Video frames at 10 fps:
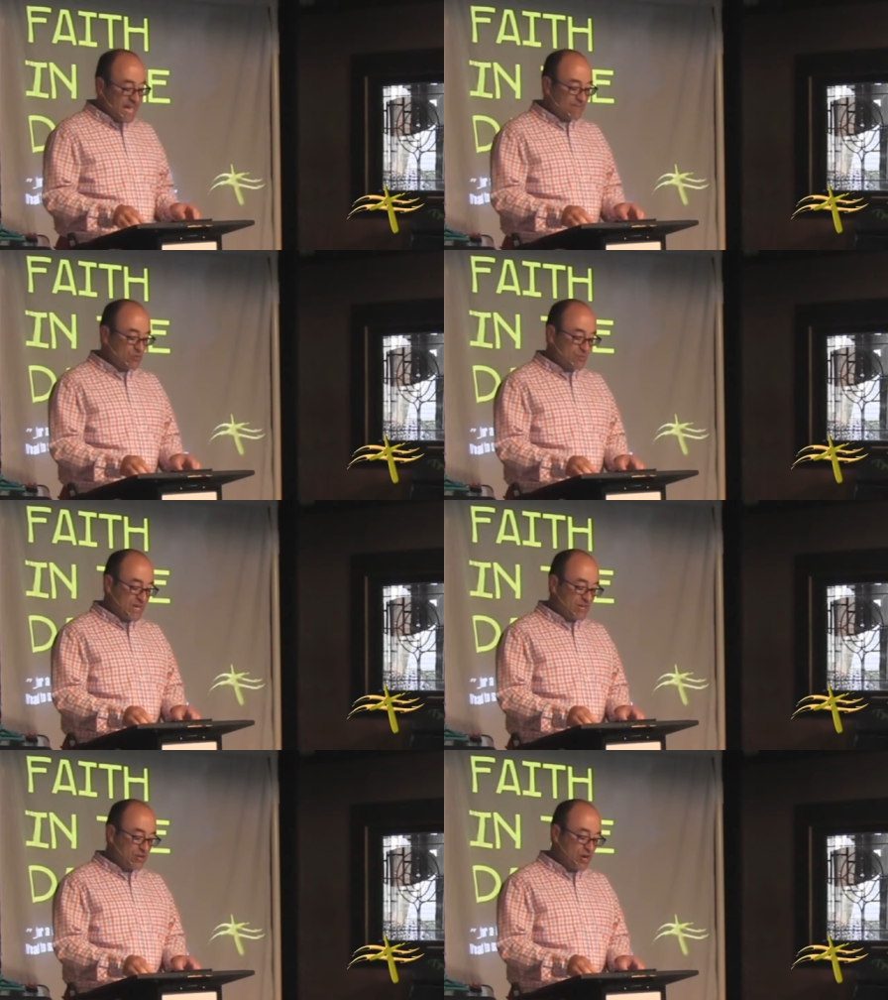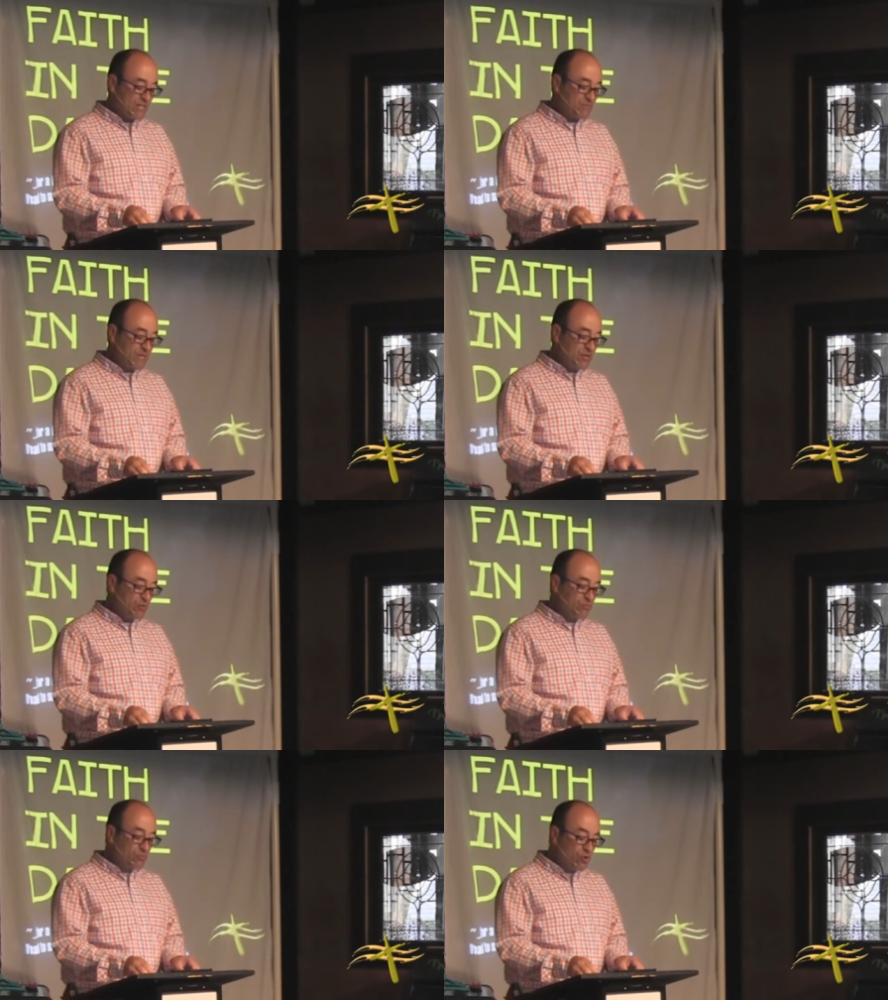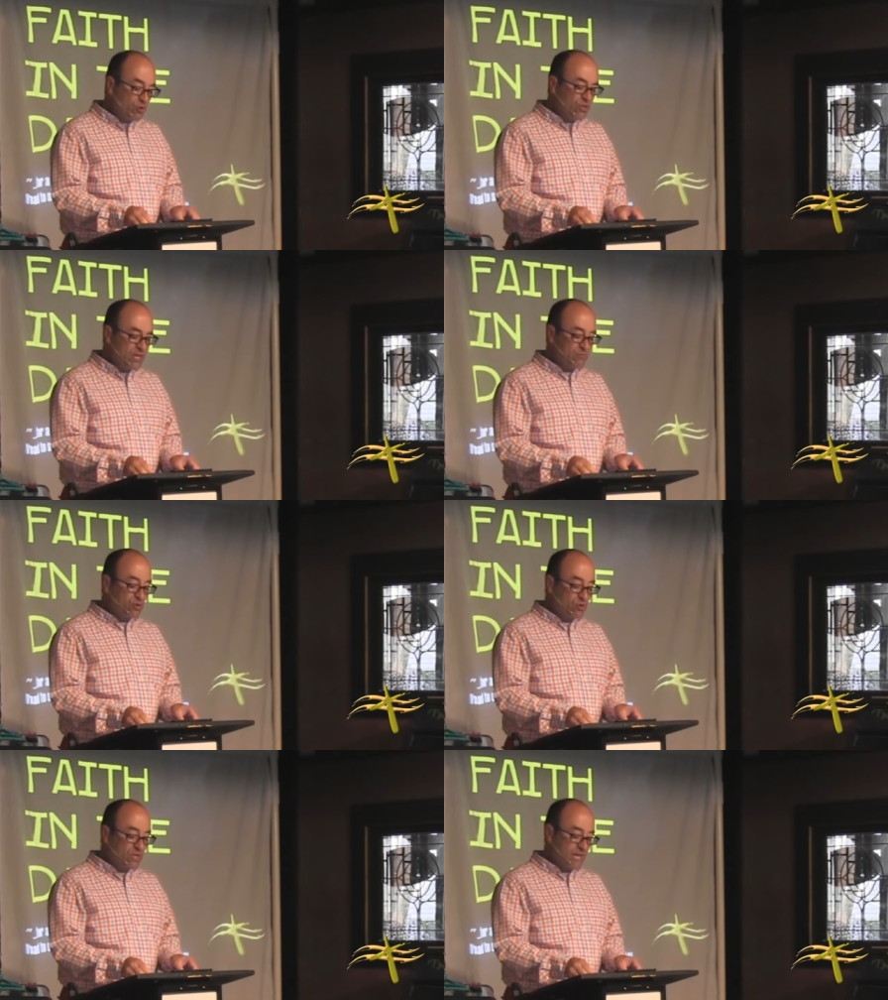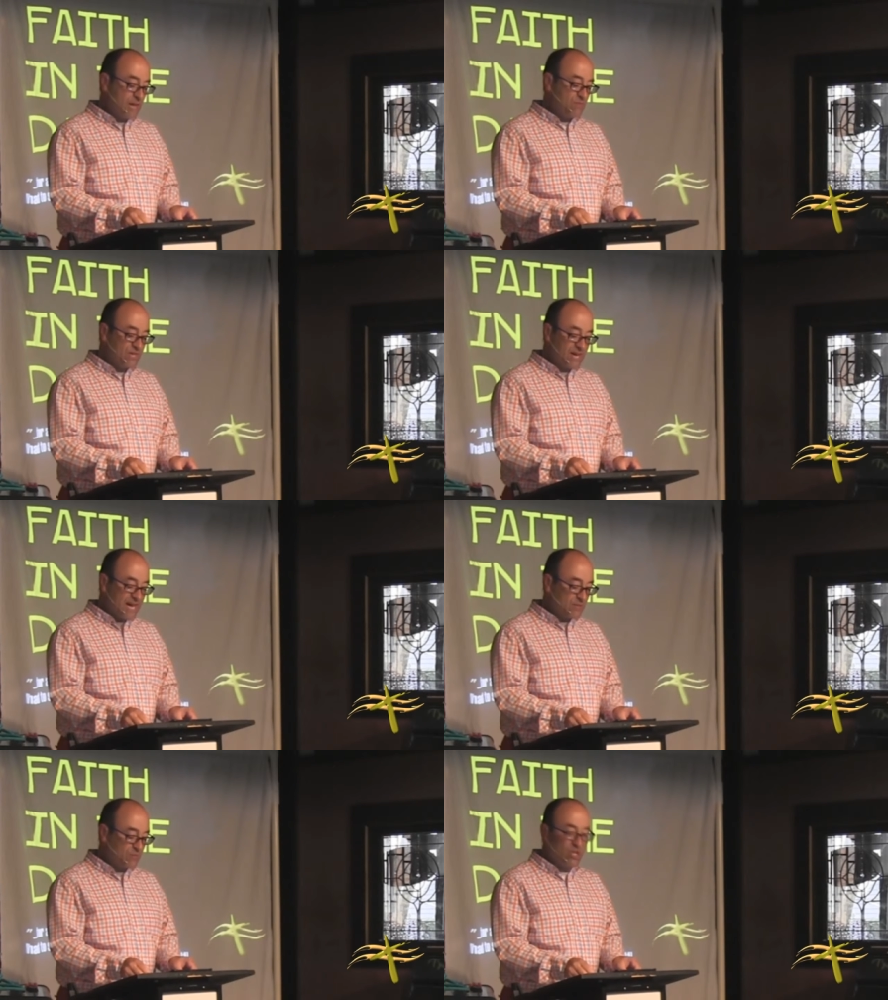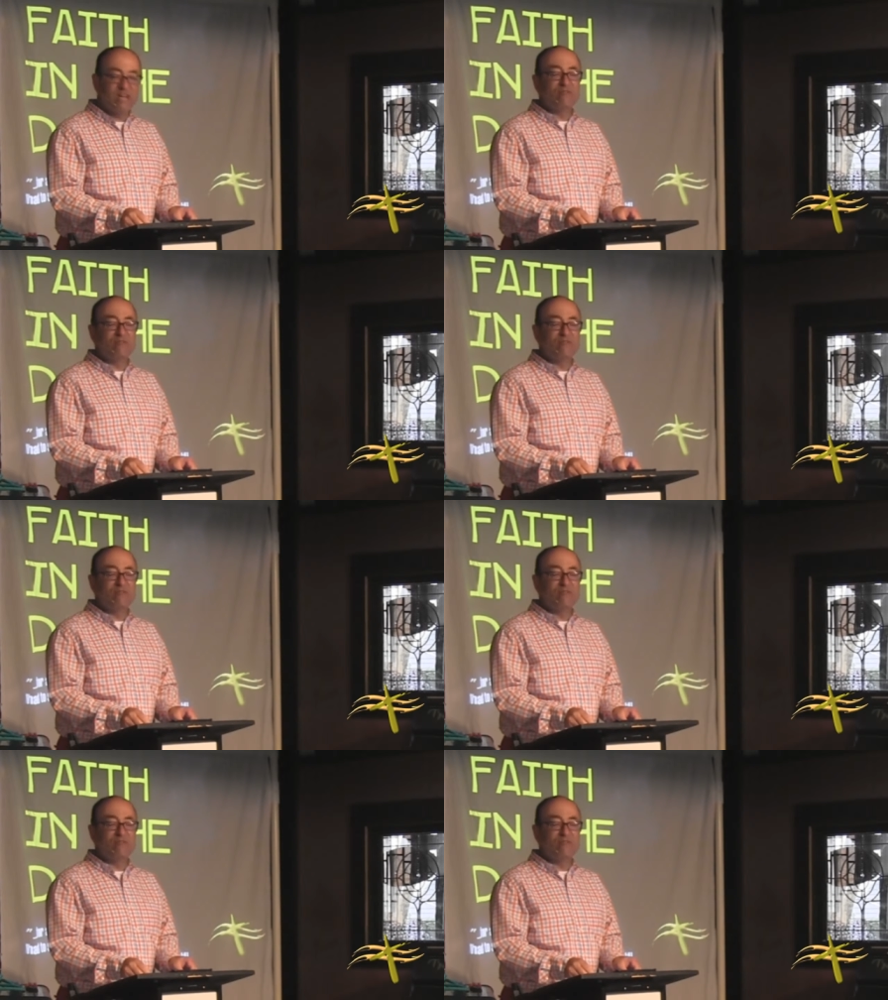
After Pentecost, Peter boldly proclaimed the gospel,